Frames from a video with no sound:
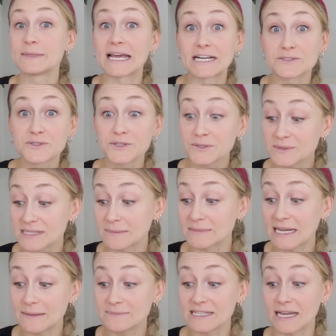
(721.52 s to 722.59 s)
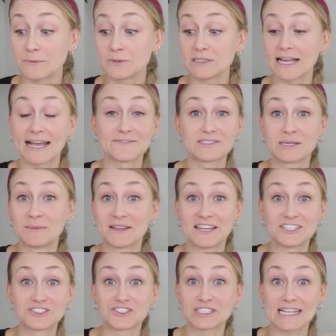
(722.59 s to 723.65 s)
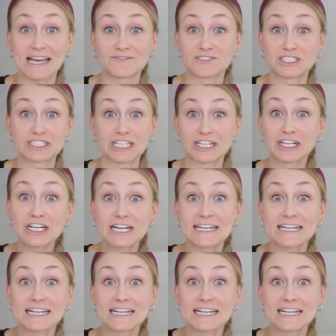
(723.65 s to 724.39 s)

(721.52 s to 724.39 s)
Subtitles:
be honest with you, sometimes I will have some of this just after dinner,